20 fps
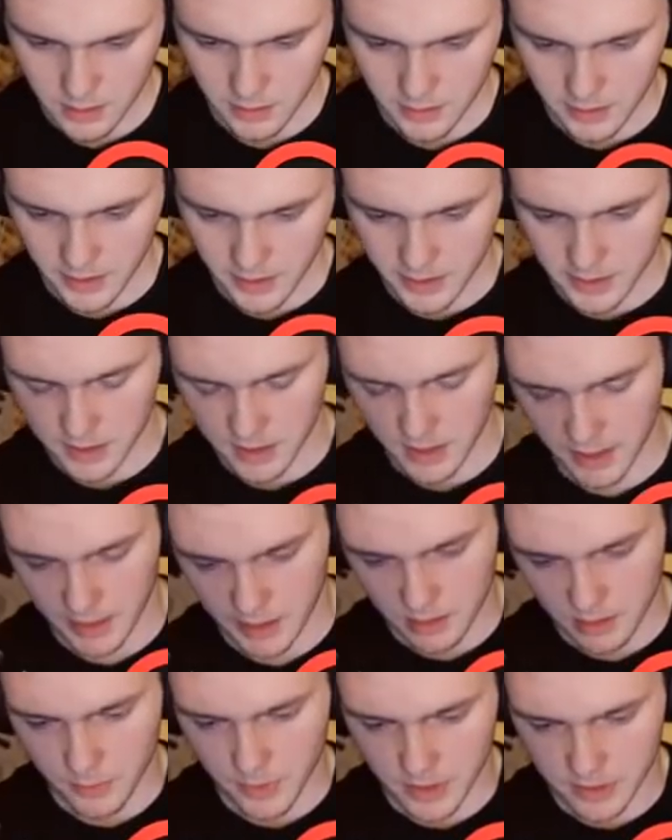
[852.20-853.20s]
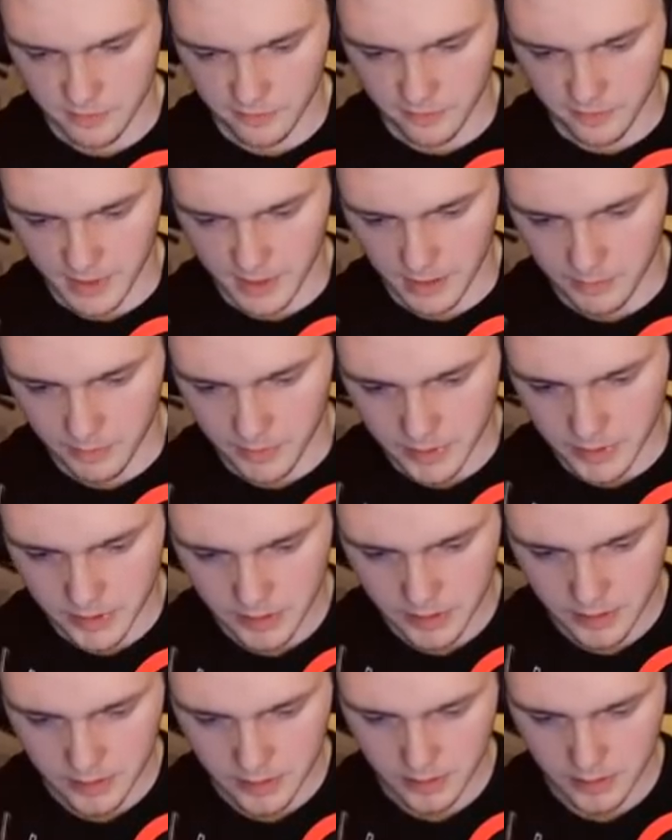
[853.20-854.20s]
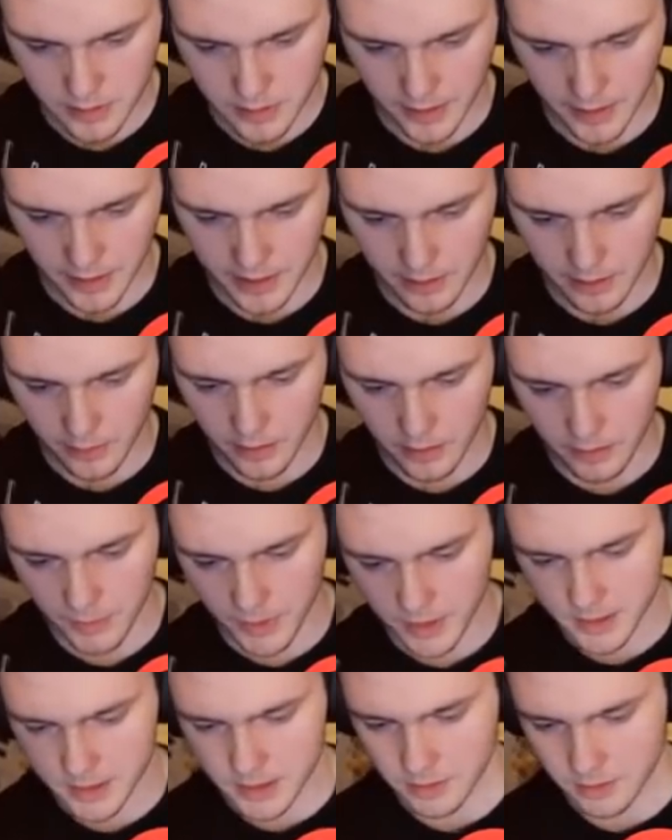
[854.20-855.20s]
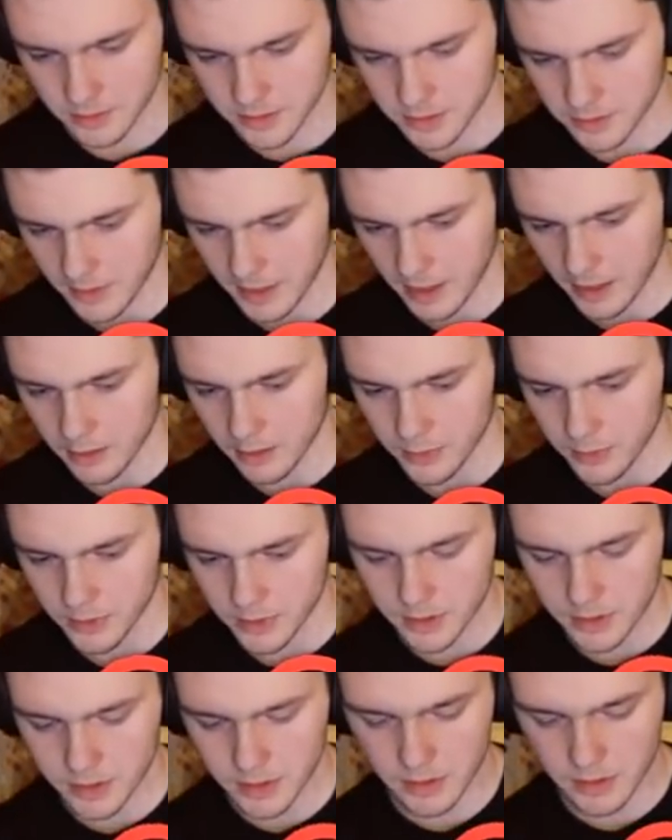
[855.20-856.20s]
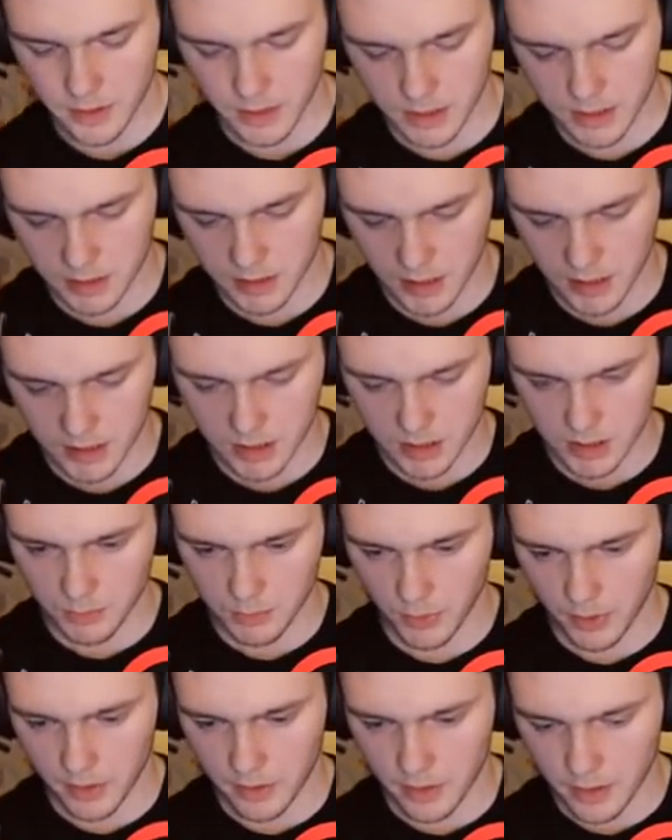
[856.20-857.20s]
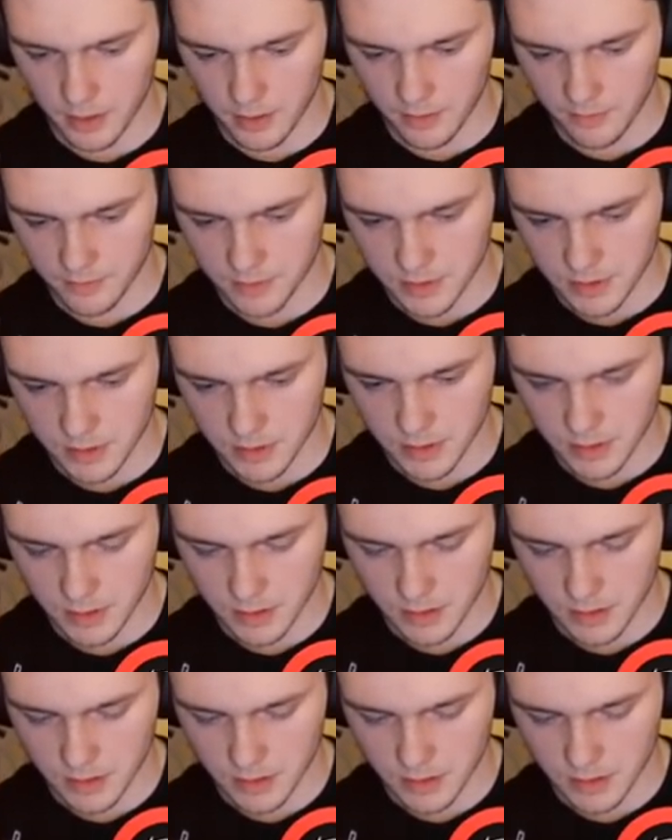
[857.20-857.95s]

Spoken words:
I just lighting the Musk for damage. And to get rid of the Musk so there's no counter push. That's the play there for sure.